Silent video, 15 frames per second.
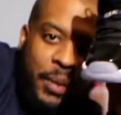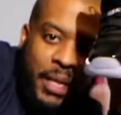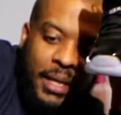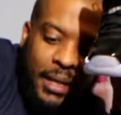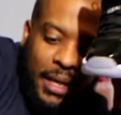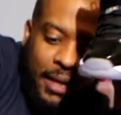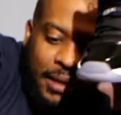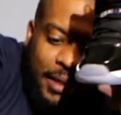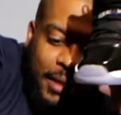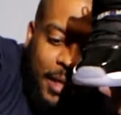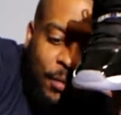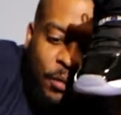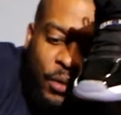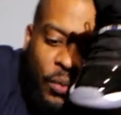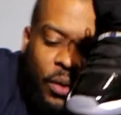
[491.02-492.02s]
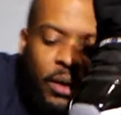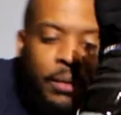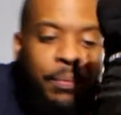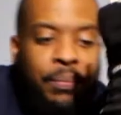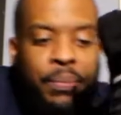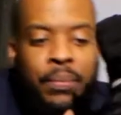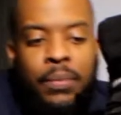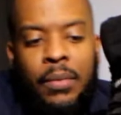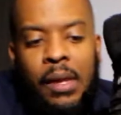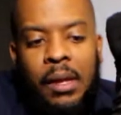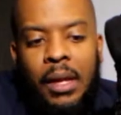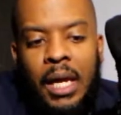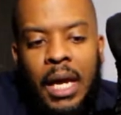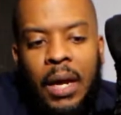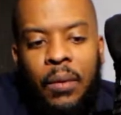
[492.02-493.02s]
bend down like that when you walk?
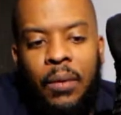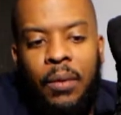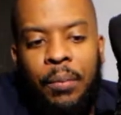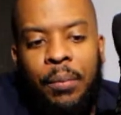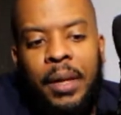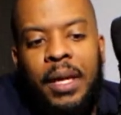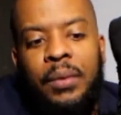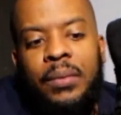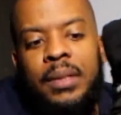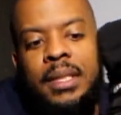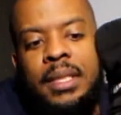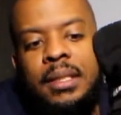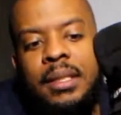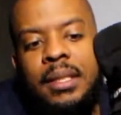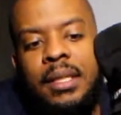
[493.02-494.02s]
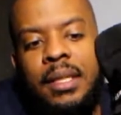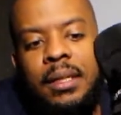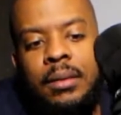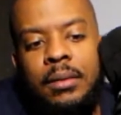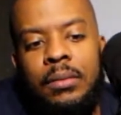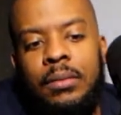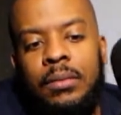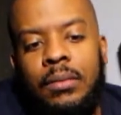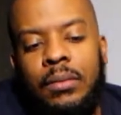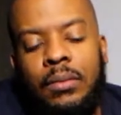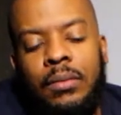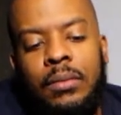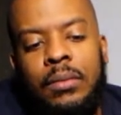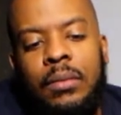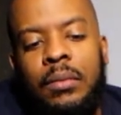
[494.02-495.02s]
It won't bend with this in there.
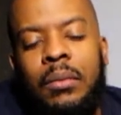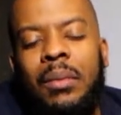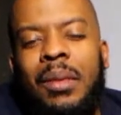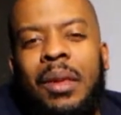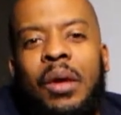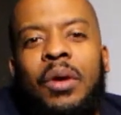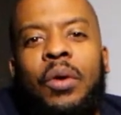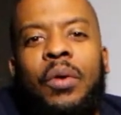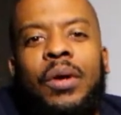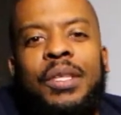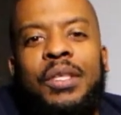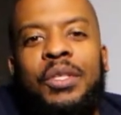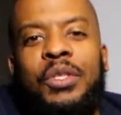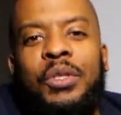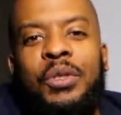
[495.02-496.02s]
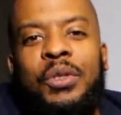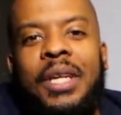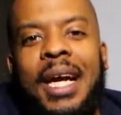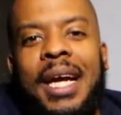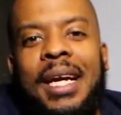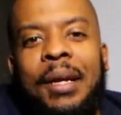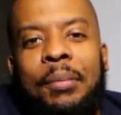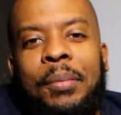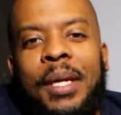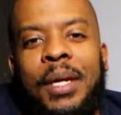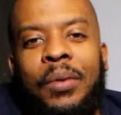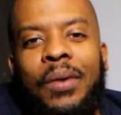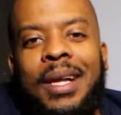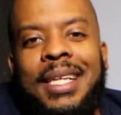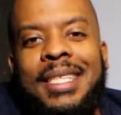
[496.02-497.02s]
Of course, the shoe's not gonna
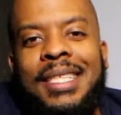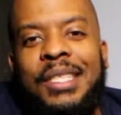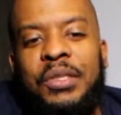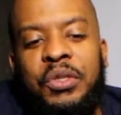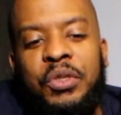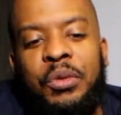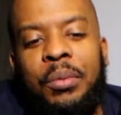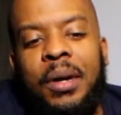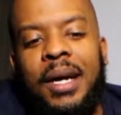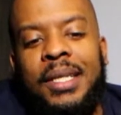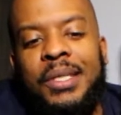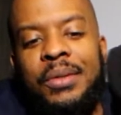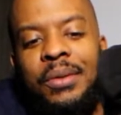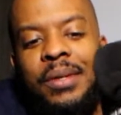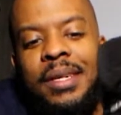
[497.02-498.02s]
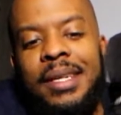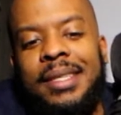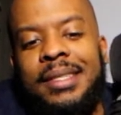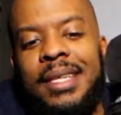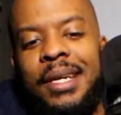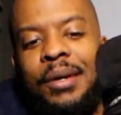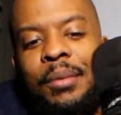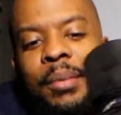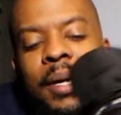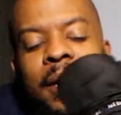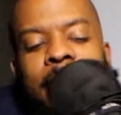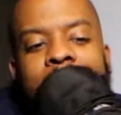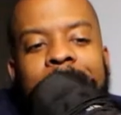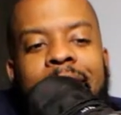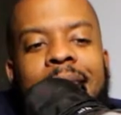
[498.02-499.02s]
bend while it's in the shoe box or in the container
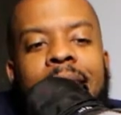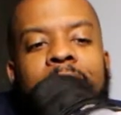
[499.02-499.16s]
box,